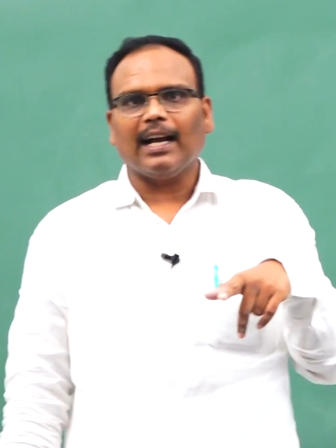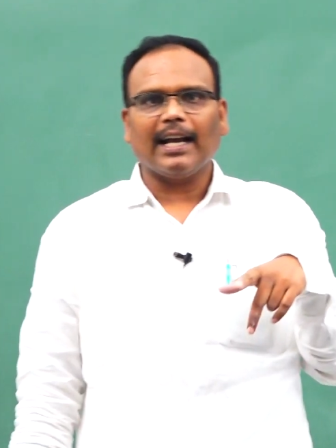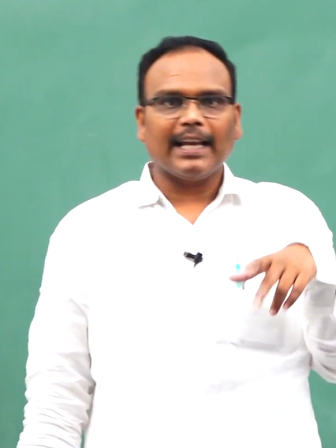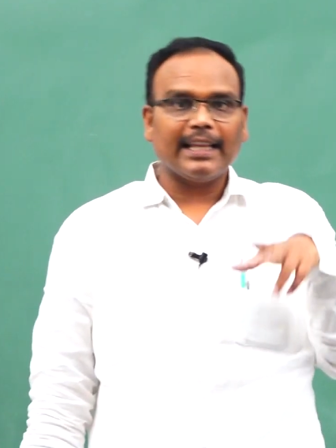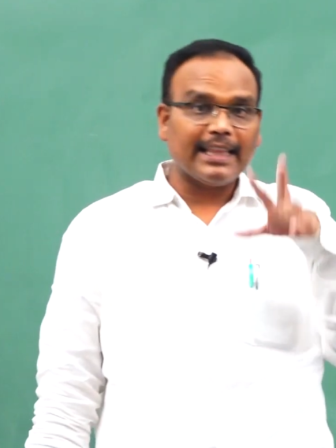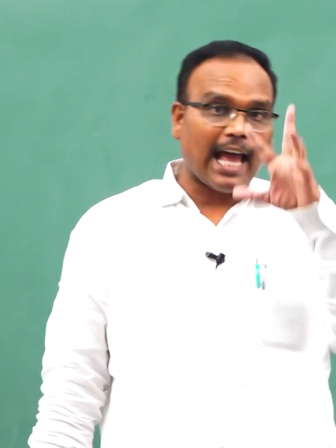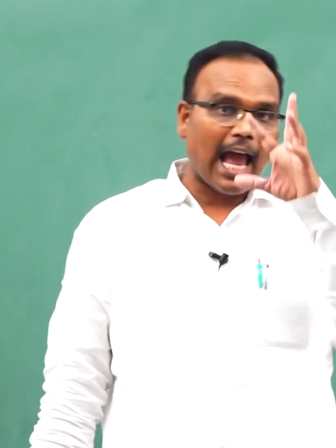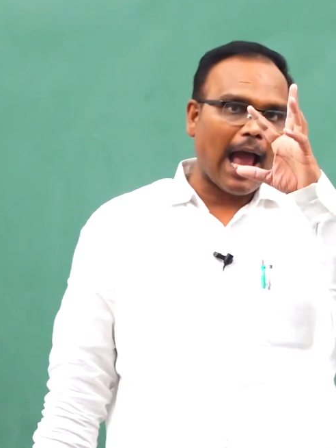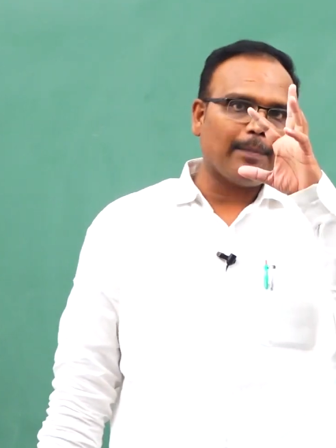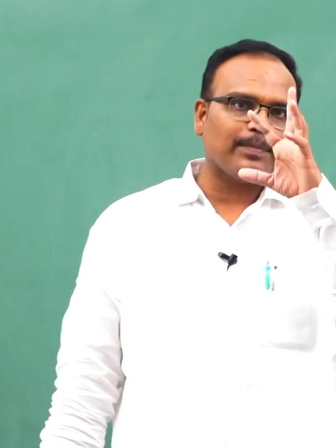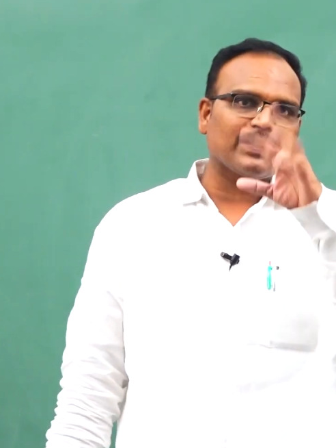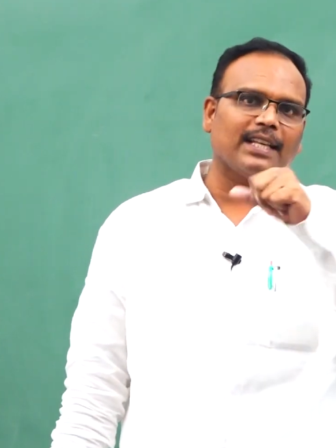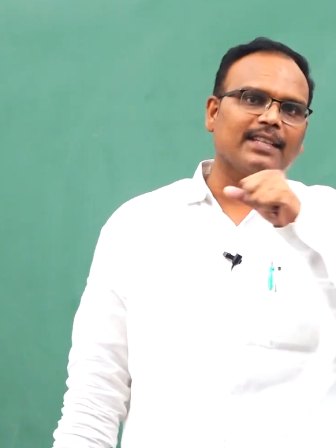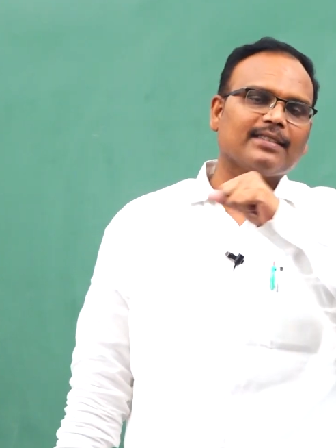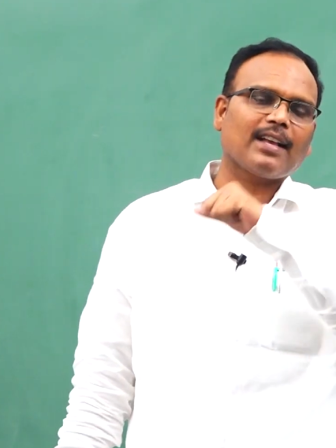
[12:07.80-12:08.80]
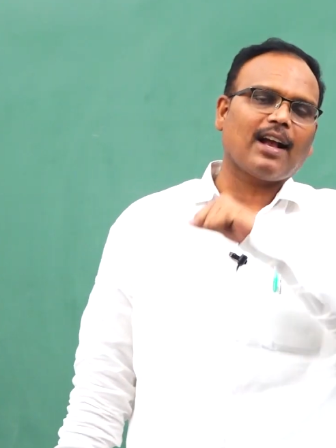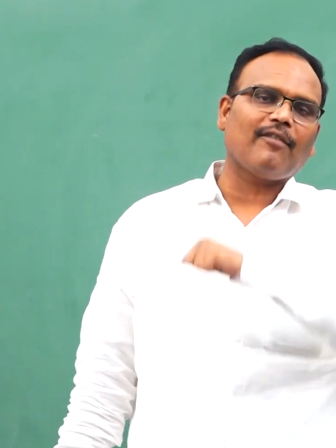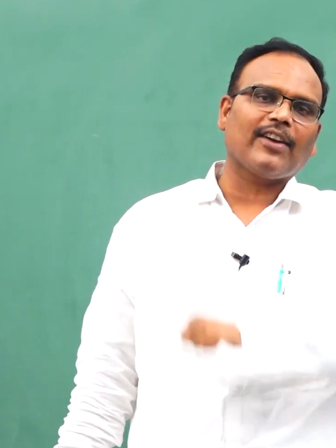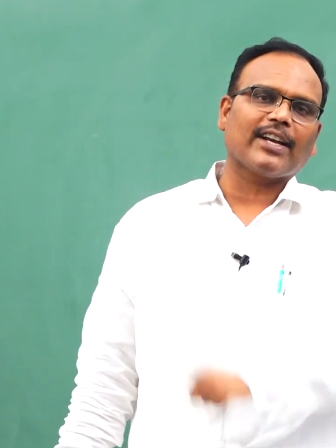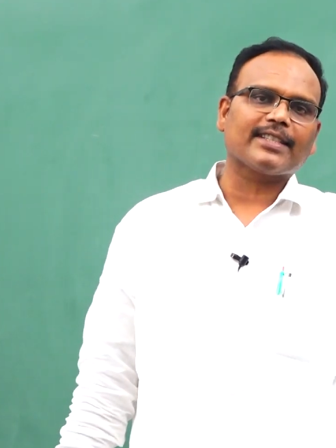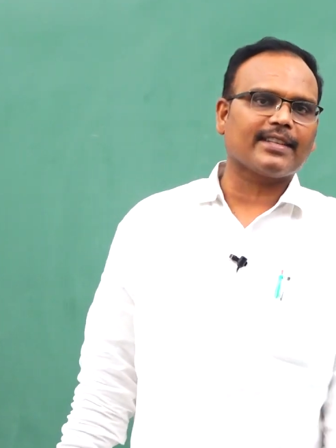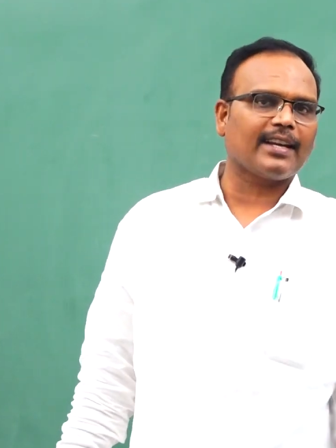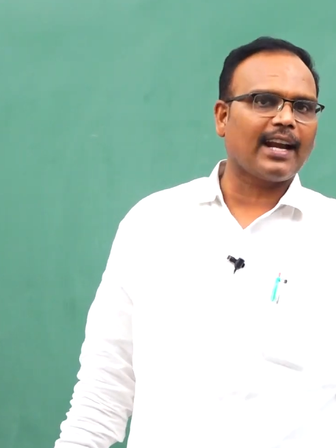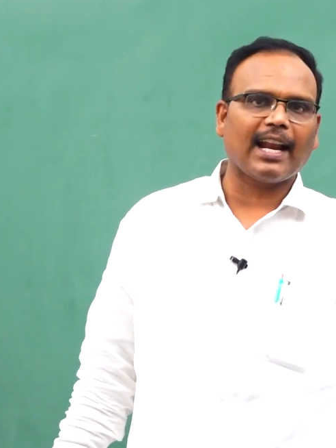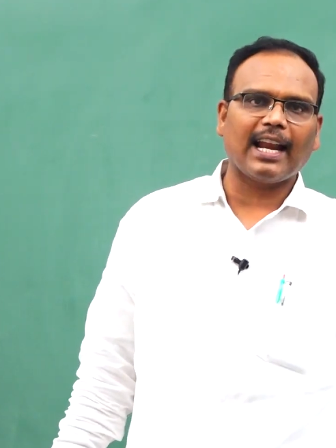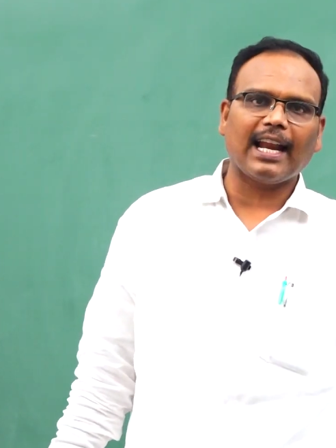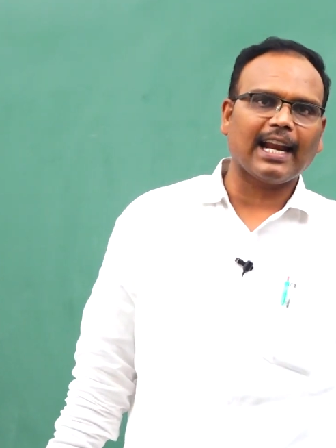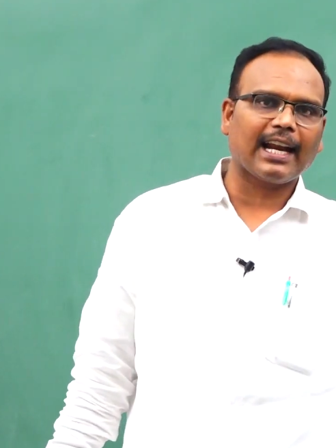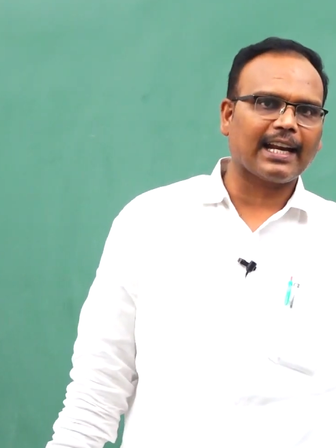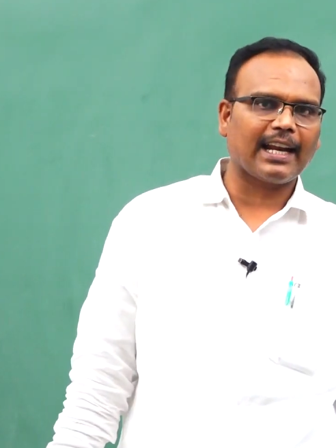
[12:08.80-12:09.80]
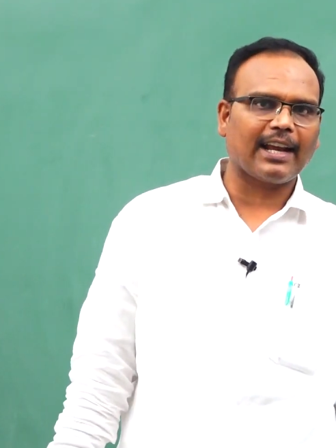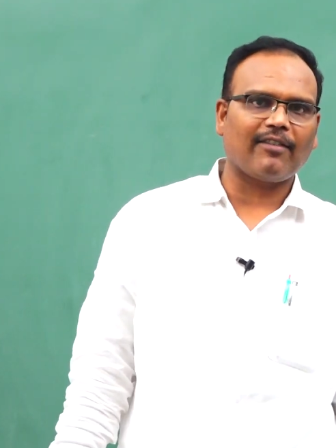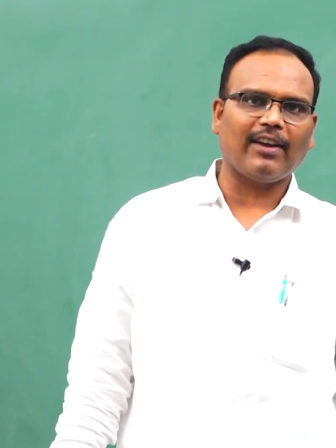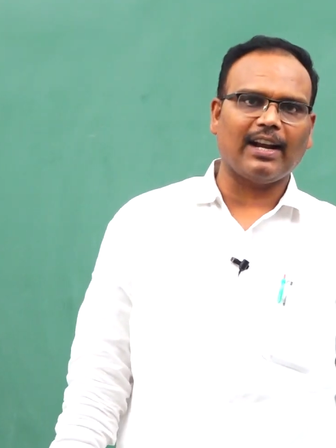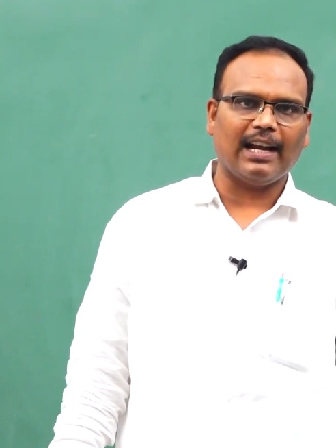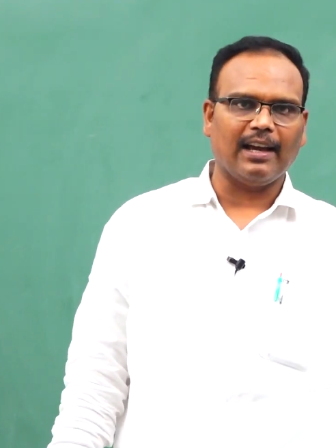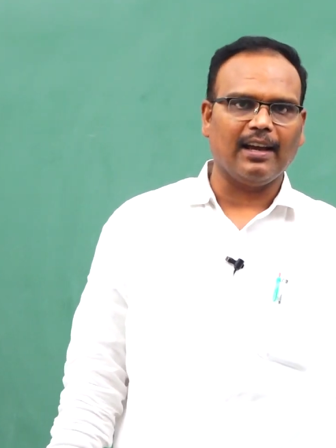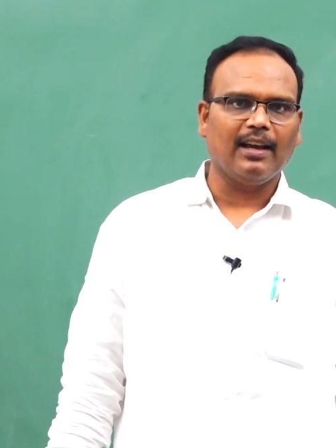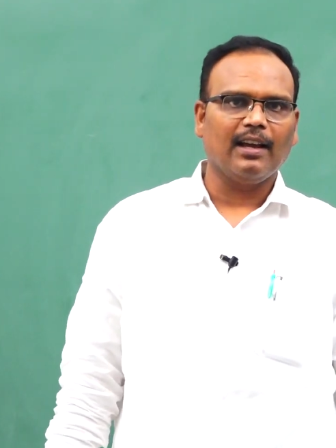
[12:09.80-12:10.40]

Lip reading: in the absence of external electric field.